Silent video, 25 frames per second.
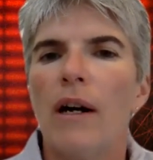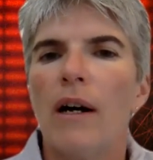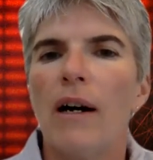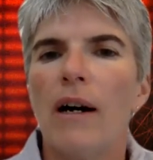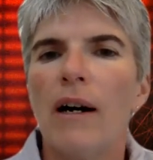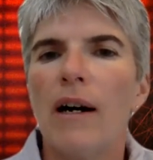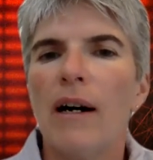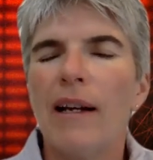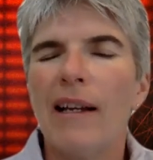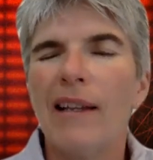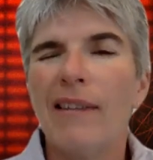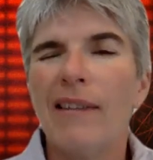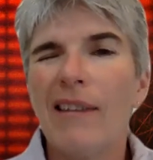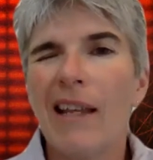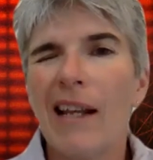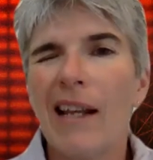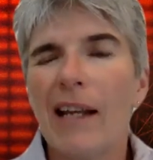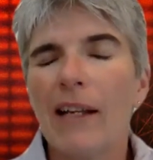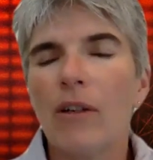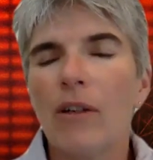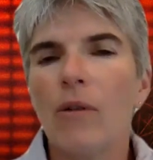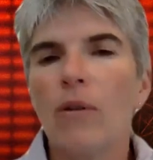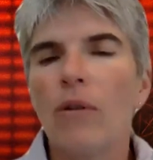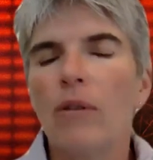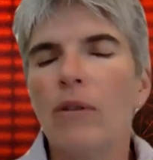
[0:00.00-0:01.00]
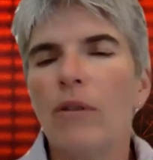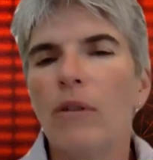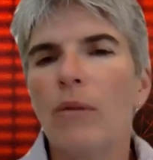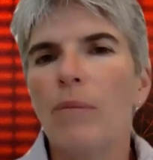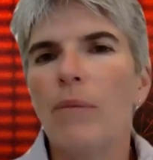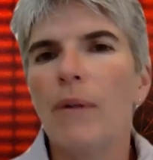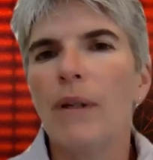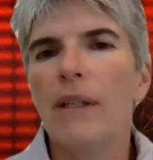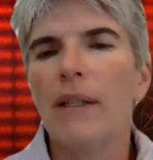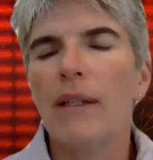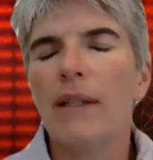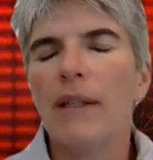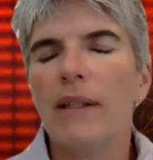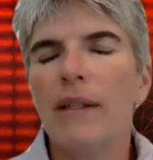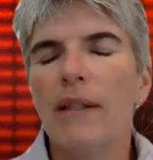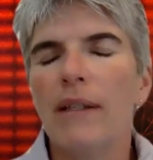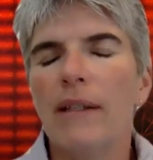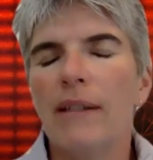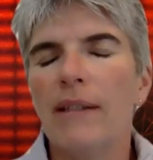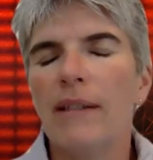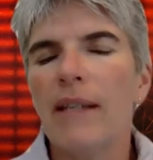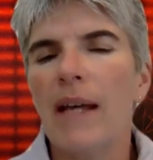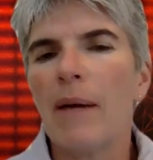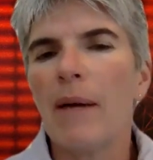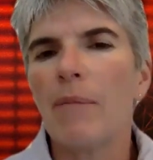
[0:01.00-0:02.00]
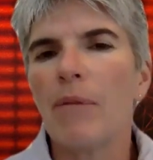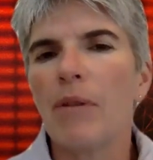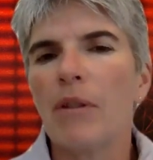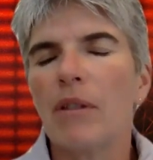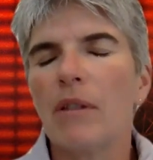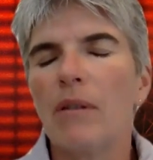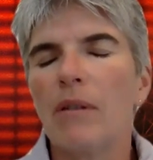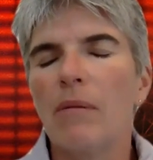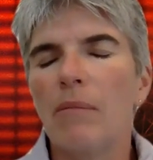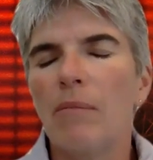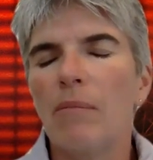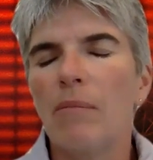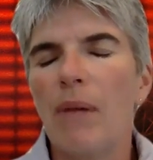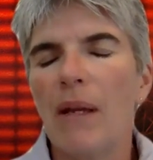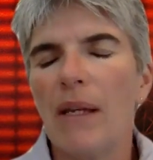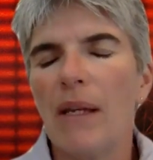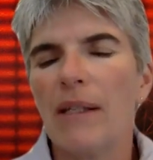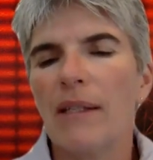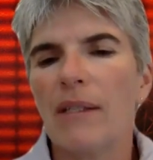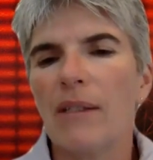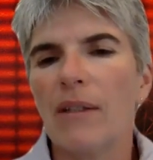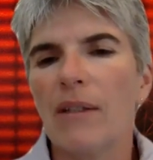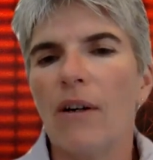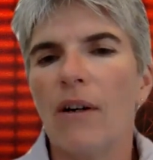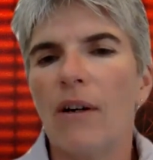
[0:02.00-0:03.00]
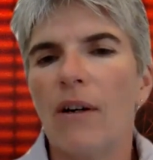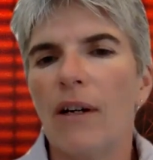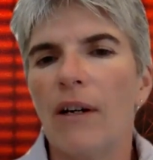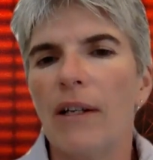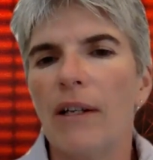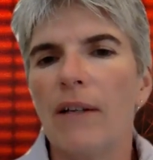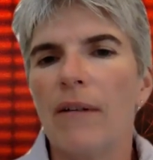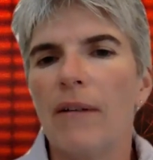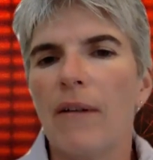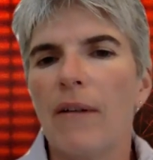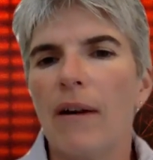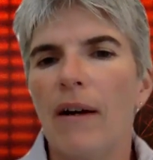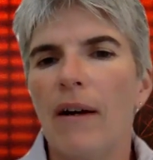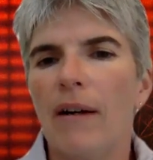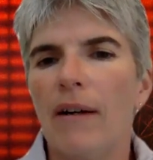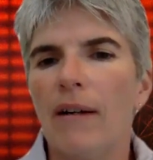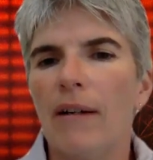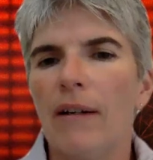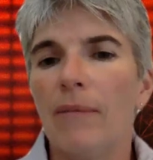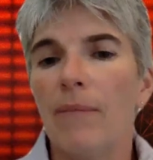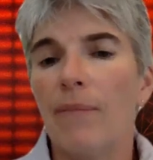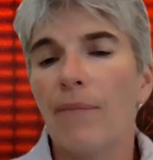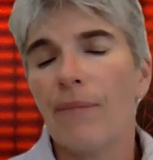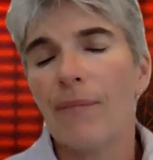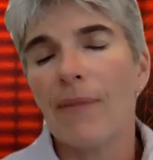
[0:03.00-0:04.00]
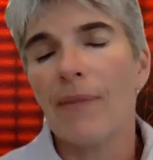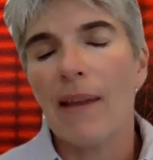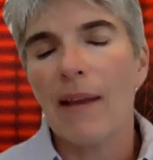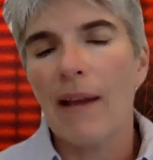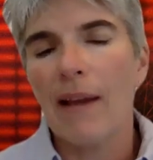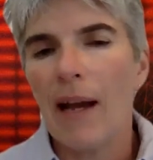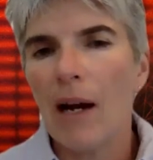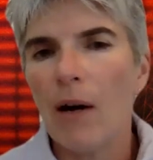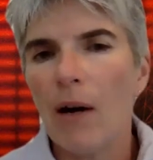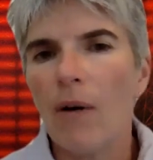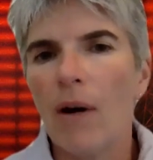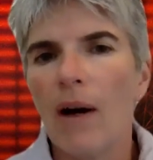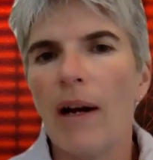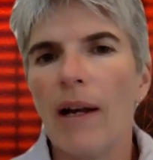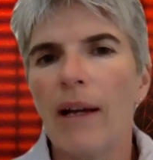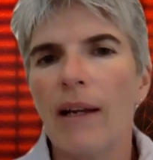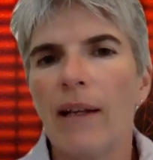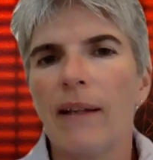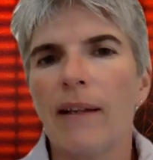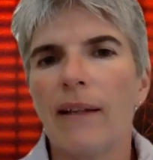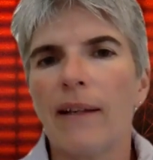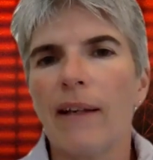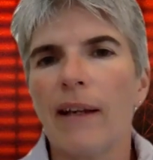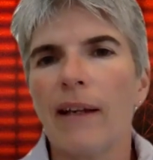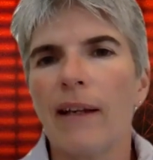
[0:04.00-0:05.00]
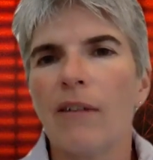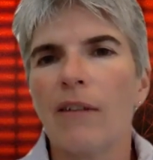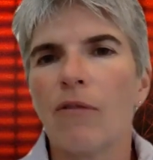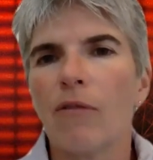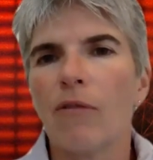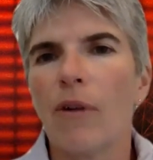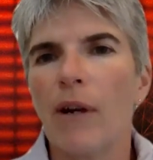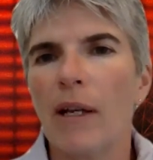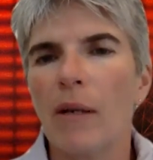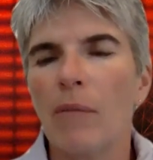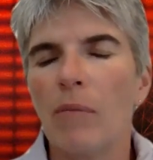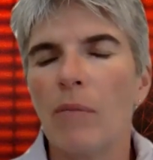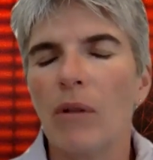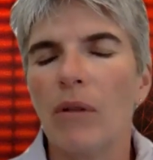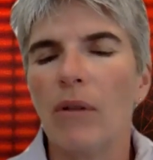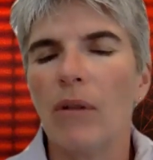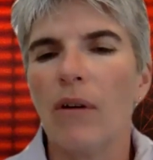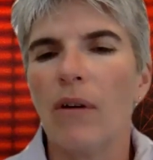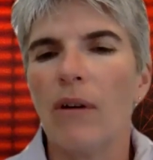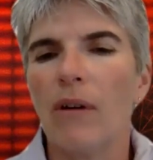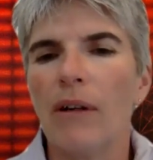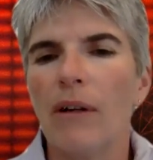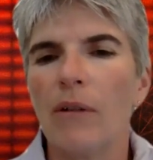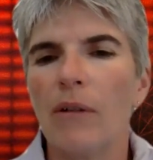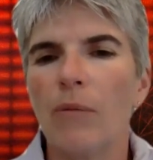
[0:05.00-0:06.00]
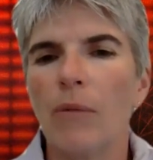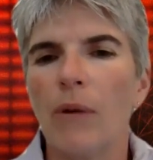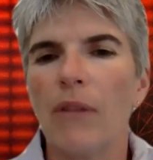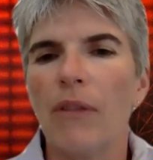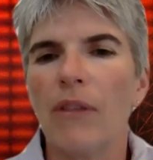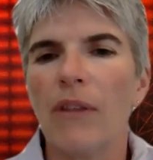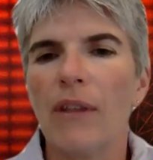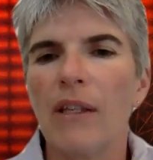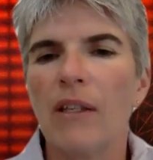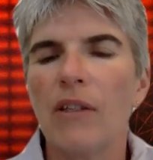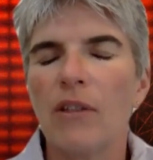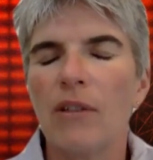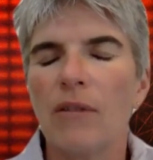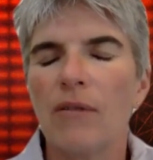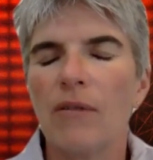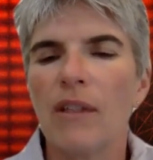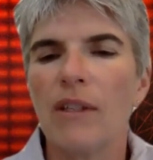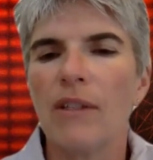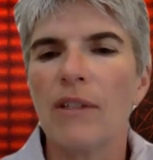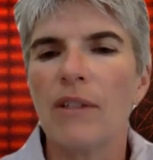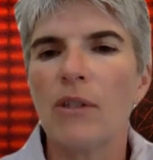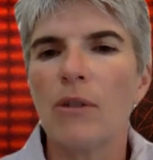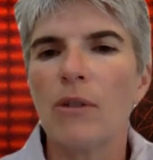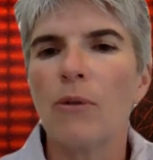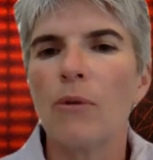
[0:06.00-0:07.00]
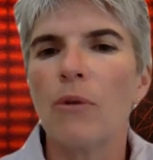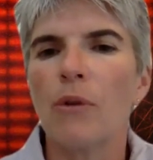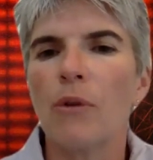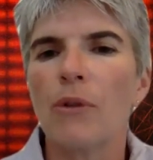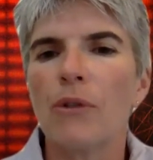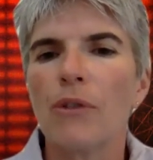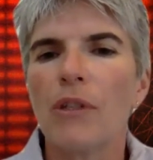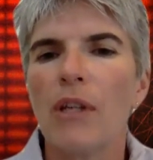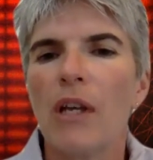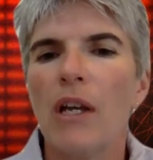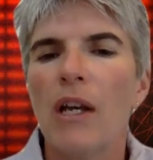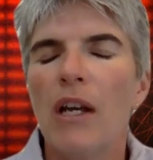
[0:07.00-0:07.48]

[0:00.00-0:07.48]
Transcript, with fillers: Uh, and then I go a little bit in depth based on um, how I kind of ramble on with each of these tools.